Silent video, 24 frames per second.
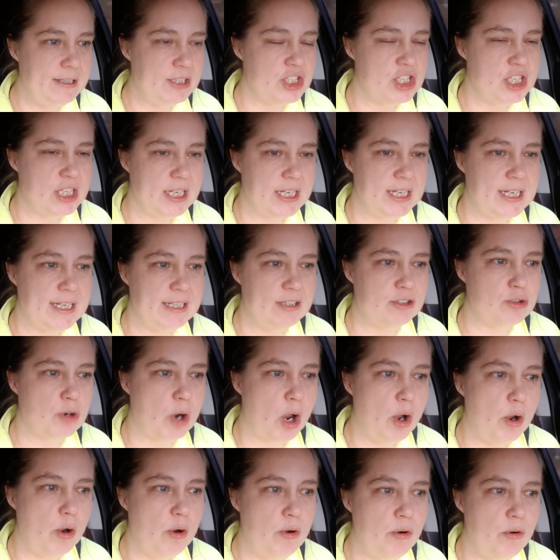She
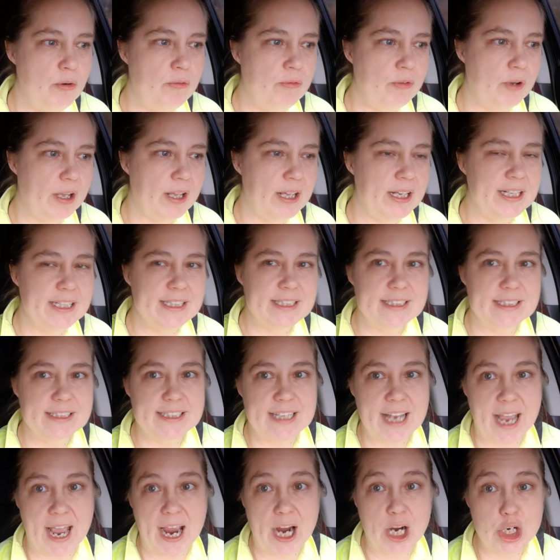drove an
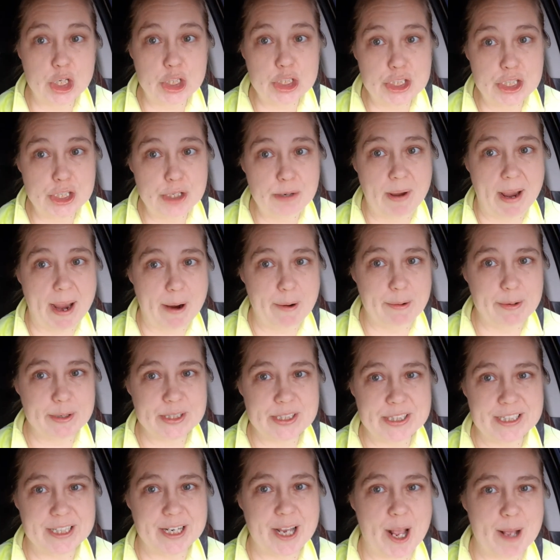entire 2
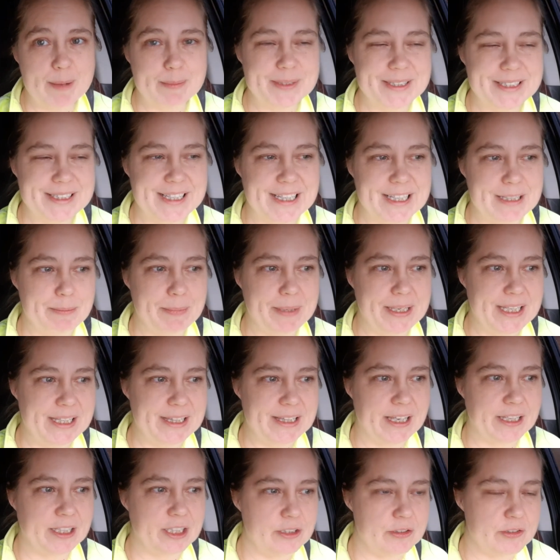hours to come see me.
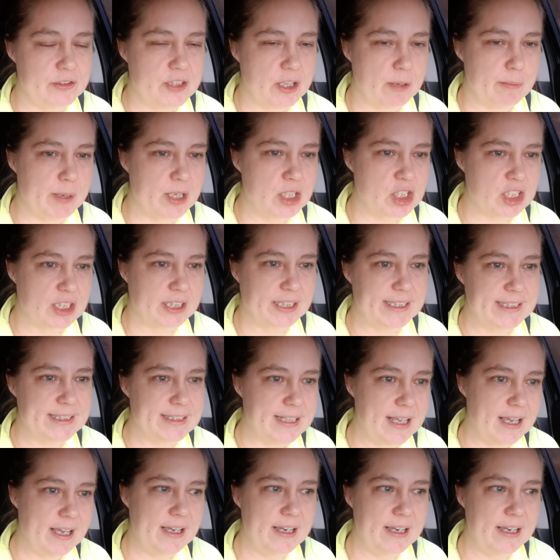Thank you so much, Lisa.